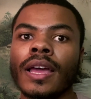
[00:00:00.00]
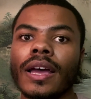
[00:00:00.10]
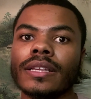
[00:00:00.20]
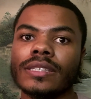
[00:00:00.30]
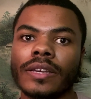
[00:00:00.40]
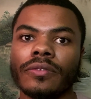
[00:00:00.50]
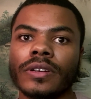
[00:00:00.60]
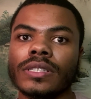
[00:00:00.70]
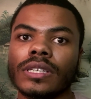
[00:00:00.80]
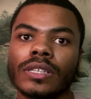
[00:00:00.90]
a
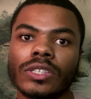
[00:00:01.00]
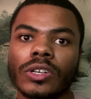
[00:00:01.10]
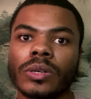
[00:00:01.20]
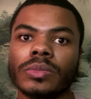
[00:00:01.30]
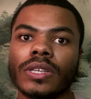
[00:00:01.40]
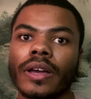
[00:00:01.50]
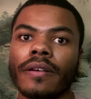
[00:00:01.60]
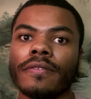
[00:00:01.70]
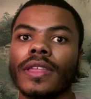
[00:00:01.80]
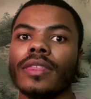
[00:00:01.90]
difference in terms
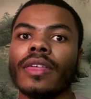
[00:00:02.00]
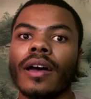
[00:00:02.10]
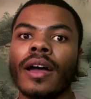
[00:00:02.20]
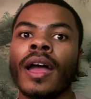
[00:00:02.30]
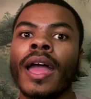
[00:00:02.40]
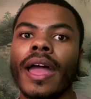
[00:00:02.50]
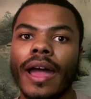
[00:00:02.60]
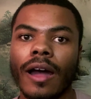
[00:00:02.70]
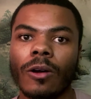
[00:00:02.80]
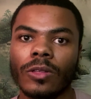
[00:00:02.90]
of the
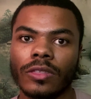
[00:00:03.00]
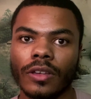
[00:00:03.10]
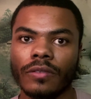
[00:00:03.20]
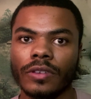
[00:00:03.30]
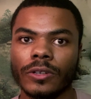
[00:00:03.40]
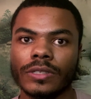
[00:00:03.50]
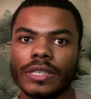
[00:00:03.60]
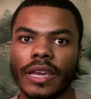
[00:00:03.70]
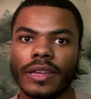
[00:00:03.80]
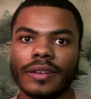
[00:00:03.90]
health of your
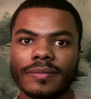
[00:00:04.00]
skin.